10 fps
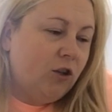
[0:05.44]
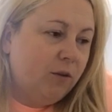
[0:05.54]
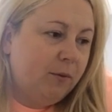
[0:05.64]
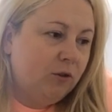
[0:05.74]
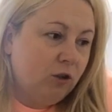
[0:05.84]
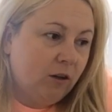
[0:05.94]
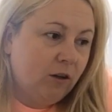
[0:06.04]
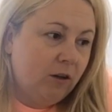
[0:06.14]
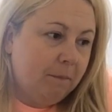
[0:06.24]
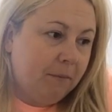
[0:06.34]
a double
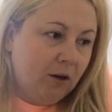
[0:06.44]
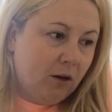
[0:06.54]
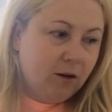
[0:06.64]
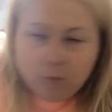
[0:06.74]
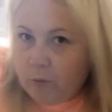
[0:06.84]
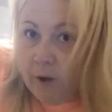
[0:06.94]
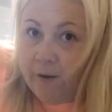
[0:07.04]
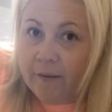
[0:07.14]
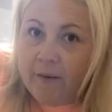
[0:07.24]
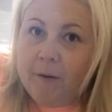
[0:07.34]
chocolate banana
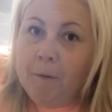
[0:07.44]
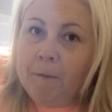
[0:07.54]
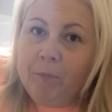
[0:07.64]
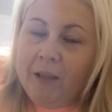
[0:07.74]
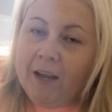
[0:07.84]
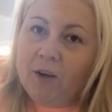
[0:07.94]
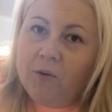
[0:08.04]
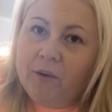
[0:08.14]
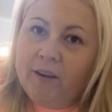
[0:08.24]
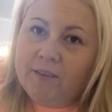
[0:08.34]
bread.
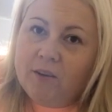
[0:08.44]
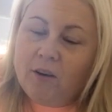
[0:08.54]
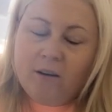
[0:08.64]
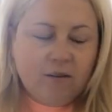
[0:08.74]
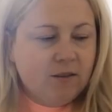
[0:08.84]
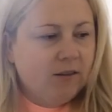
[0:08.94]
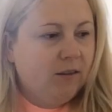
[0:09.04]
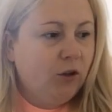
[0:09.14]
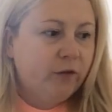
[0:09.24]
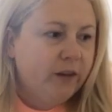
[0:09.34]
Now it's got
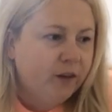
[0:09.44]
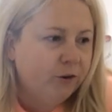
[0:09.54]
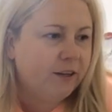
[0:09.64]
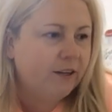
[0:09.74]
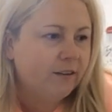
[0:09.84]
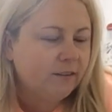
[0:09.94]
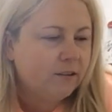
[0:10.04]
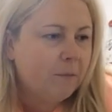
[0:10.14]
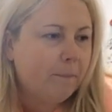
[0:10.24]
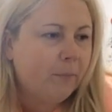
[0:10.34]
lovely
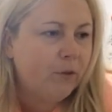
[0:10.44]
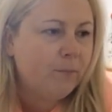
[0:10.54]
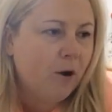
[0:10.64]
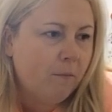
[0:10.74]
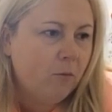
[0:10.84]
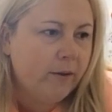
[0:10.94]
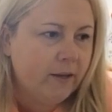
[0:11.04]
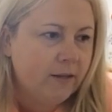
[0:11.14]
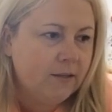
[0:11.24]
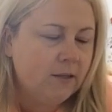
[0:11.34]
ingredients, but the problem
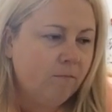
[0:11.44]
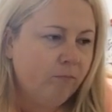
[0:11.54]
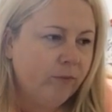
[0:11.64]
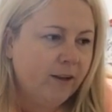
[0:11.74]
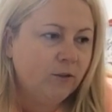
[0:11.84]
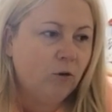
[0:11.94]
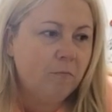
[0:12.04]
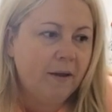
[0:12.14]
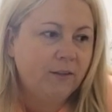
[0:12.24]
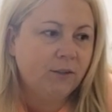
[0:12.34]
is it's
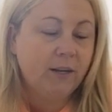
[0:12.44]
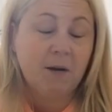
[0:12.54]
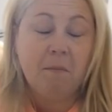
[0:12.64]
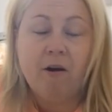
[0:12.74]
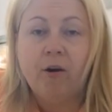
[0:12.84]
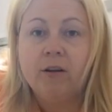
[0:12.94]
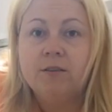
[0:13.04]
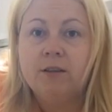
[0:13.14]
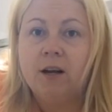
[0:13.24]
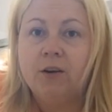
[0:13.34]
all measured in
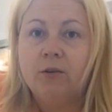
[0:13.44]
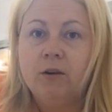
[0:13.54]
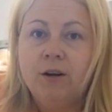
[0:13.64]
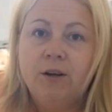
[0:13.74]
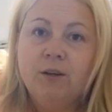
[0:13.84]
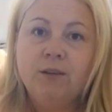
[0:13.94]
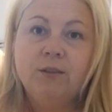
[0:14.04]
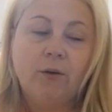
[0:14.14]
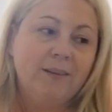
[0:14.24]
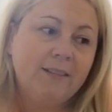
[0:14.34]
American style.
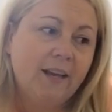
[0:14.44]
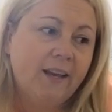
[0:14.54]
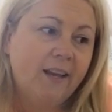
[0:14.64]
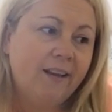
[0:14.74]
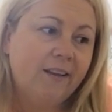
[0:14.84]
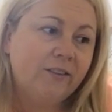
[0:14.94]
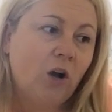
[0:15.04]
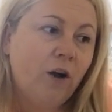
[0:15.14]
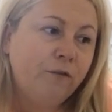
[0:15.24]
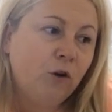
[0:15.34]
So it says
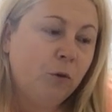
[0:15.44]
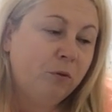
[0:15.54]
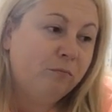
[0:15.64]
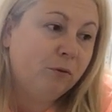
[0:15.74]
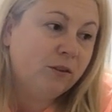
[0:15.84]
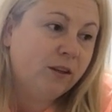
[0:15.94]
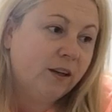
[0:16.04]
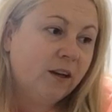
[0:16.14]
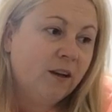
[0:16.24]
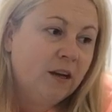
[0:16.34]
half a cup of
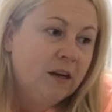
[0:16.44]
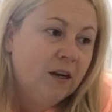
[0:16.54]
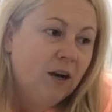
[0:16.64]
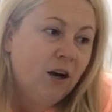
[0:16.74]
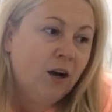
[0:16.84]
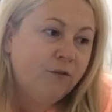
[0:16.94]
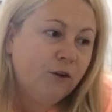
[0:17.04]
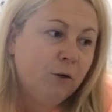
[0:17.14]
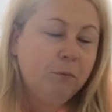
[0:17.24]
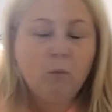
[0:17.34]
butter, half
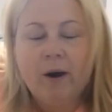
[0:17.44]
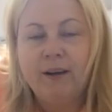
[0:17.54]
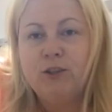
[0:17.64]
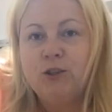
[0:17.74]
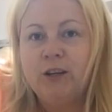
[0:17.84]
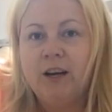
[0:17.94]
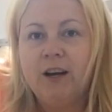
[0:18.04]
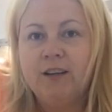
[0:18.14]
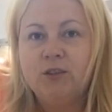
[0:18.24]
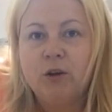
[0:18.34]
a cup of white
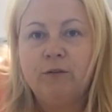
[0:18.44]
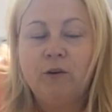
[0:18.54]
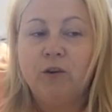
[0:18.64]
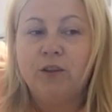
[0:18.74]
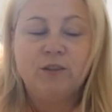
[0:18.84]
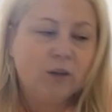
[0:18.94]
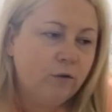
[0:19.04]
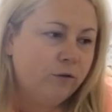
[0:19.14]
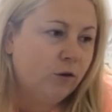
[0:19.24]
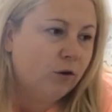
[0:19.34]
sugar, so forth and
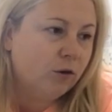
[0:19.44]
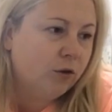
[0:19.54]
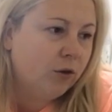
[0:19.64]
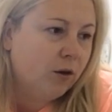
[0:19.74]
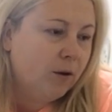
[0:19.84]
so forth.